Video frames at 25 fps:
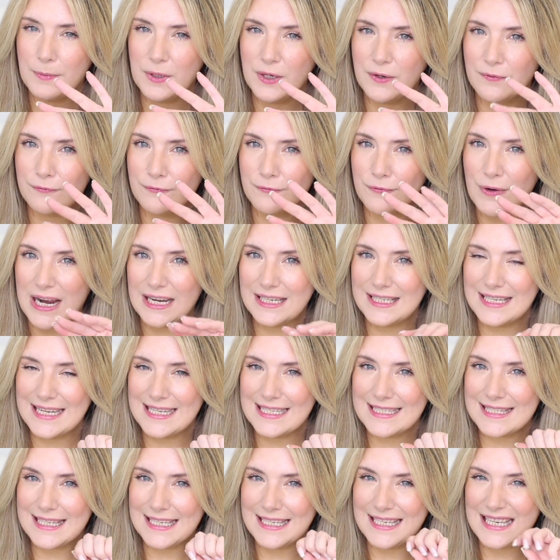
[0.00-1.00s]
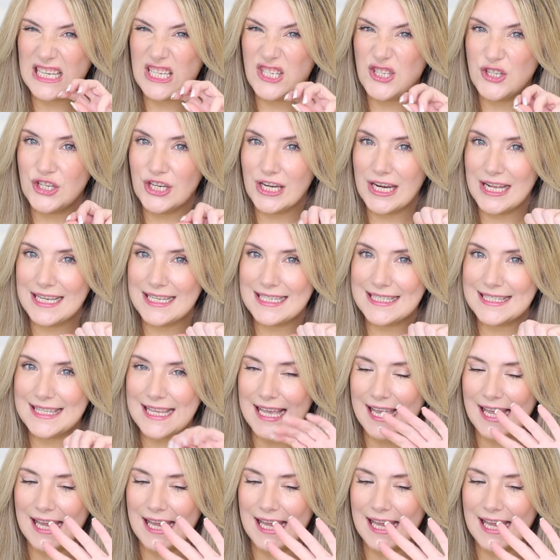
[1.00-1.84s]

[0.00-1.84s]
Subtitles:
a bit of redness and itchiness,